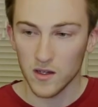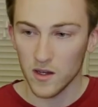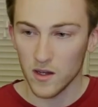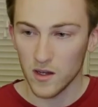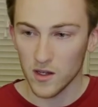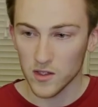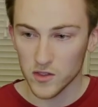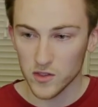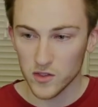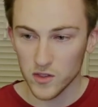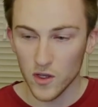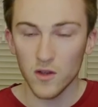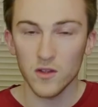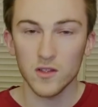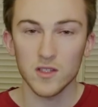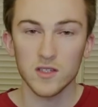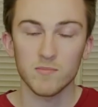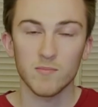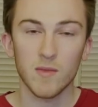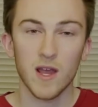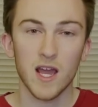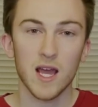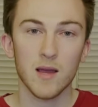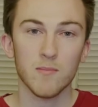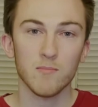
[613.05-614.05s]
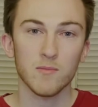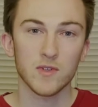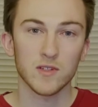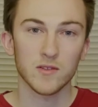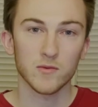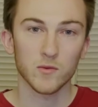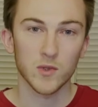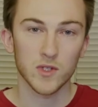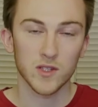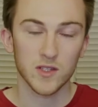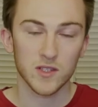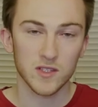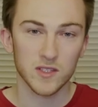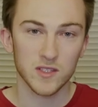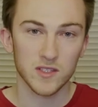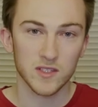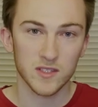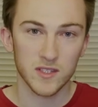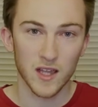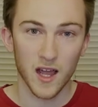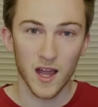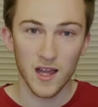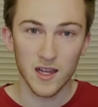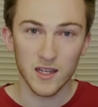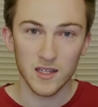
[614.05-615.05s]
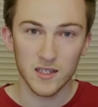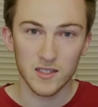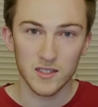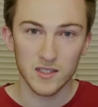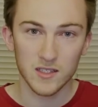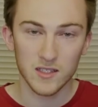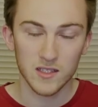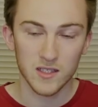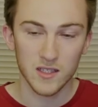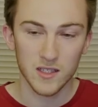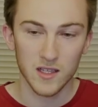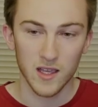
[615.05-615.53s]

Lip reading: a solid map with stocks,